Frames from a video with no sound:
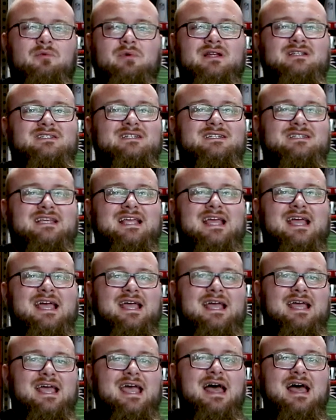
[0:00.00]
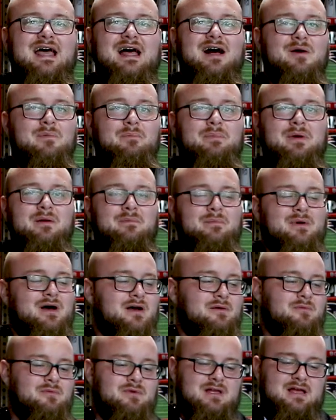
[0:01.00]
we just can't help it,
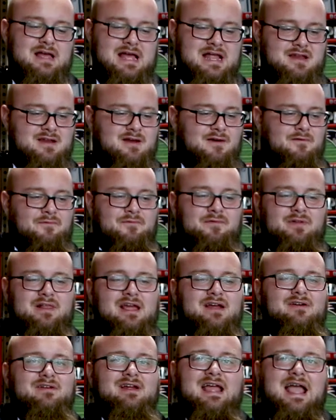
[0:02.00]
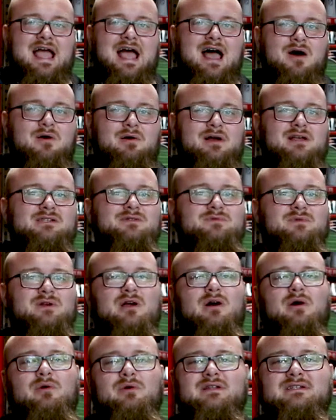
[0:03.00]
but we end up flaring out as we
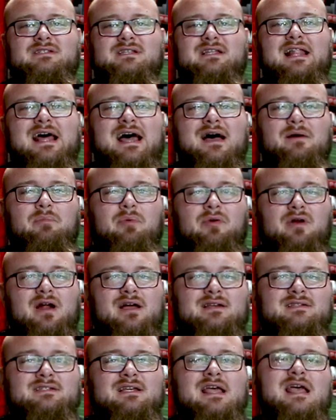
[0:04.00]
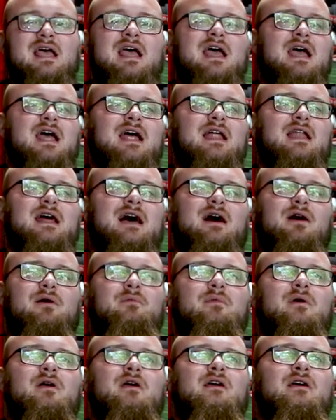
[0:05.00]
go into that press.
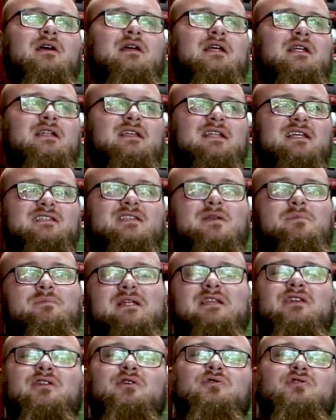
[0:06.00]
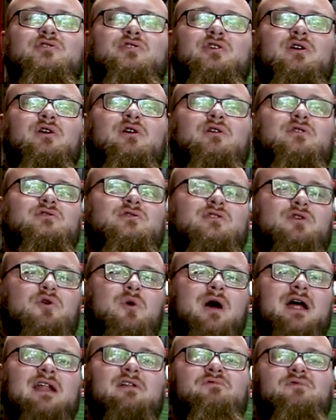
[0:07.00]
Now, this can be due to
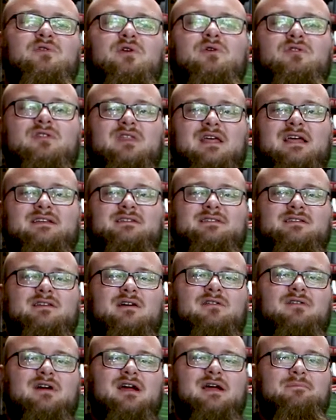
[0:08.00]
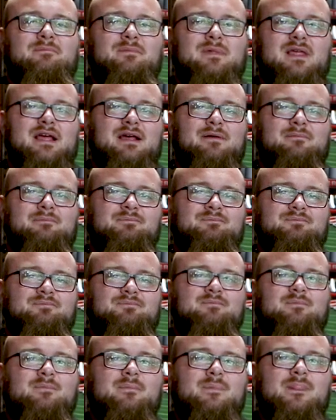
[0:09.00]
quite a few things, all right? And
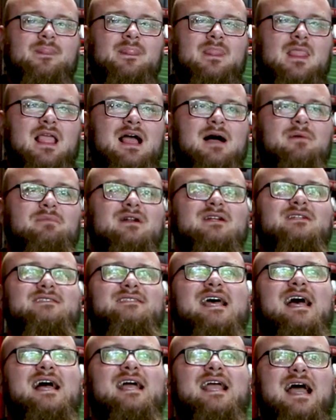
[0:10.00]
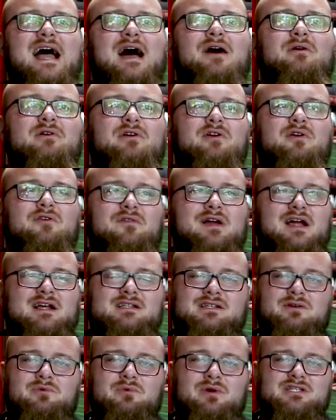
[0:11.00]
I'm going to attack how to
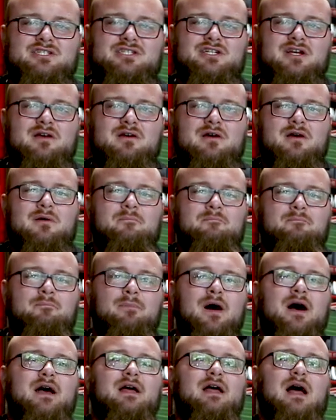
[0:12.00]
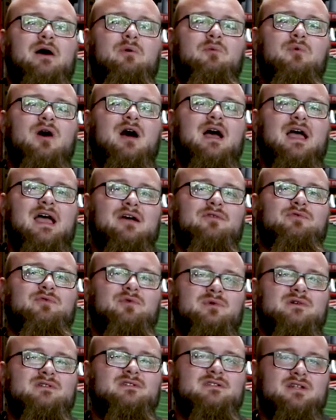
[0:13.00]
correct it with you. But I want
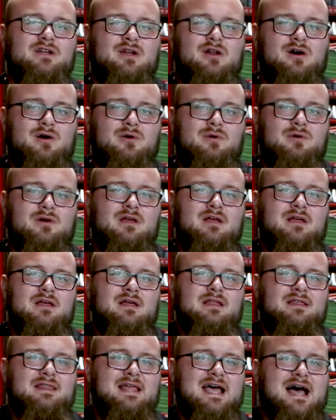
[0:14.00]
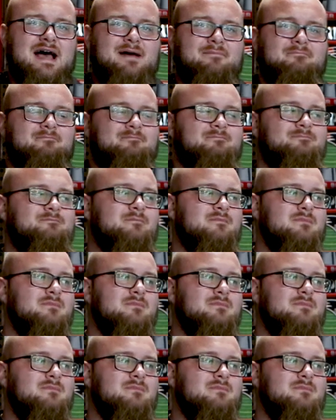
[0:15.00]
everyone to know that